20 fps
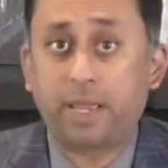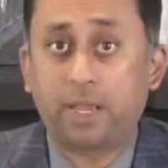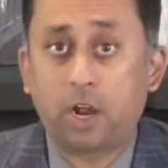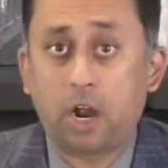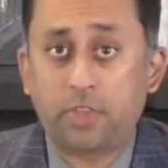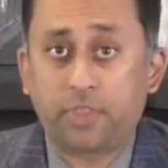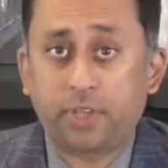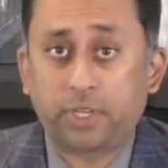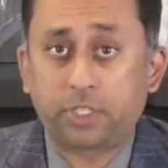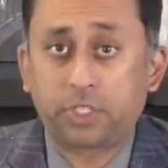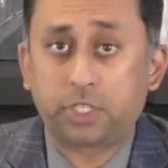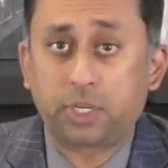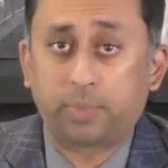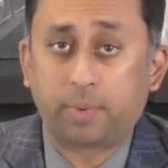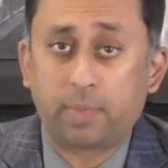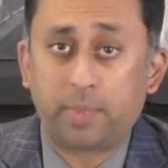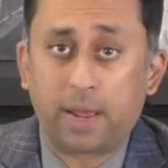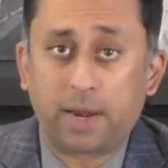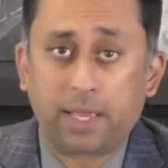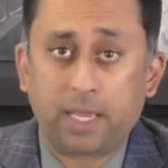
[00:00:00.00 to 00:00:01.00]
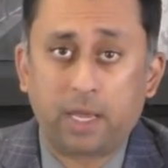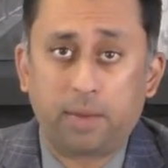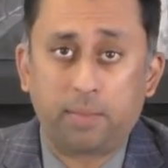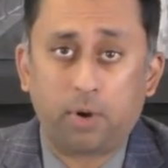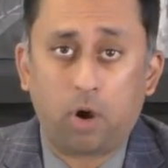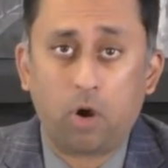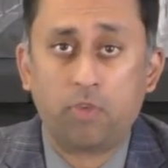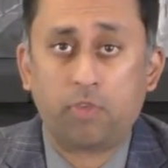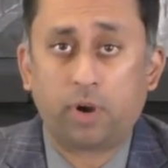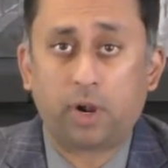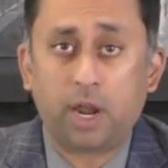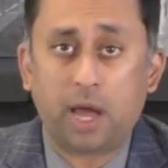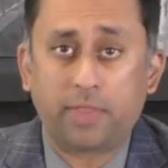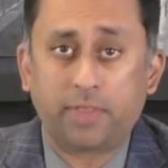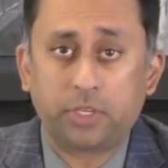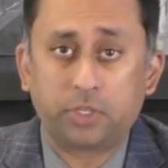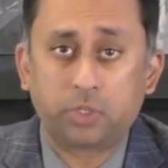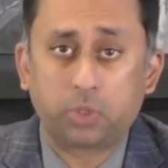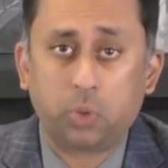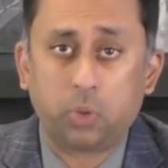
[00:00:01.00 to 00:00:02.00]
Kartik Subramaniam over at
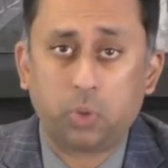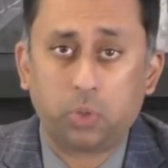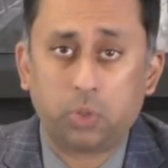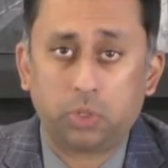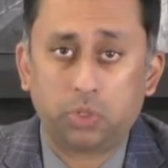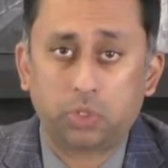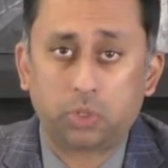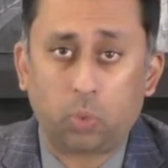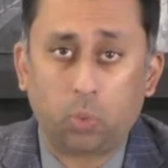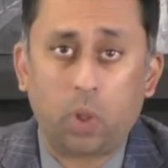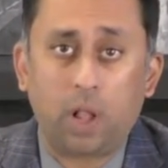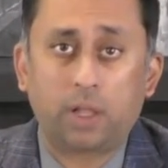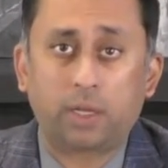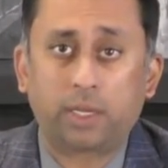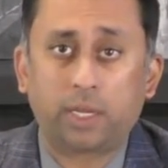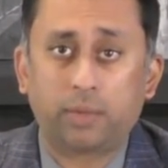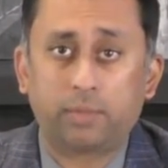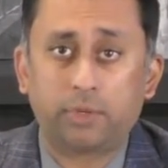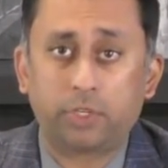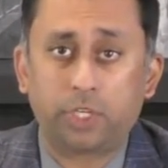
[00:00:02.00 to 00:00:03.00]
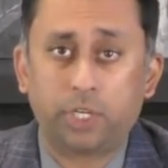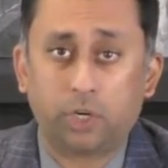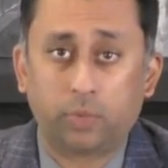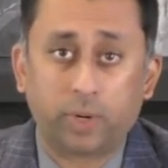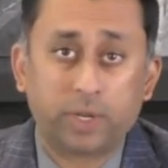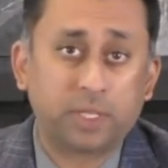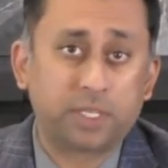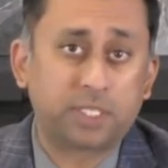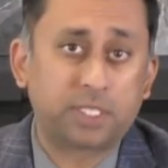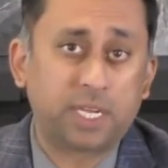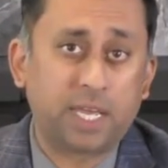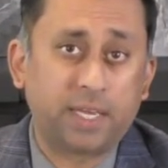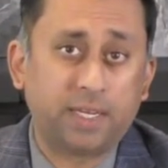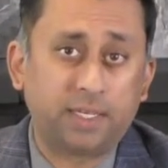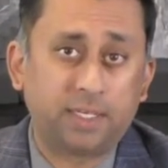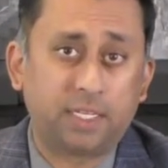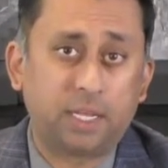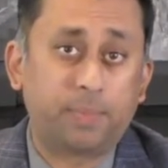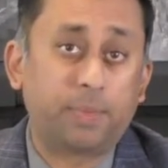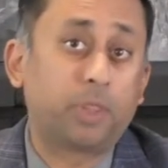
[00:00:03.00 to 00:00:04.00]
ADHI Schools. Welcome to your real
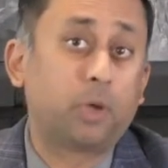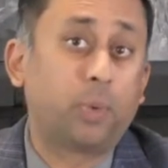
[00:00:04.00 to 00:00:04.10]
estate tip of the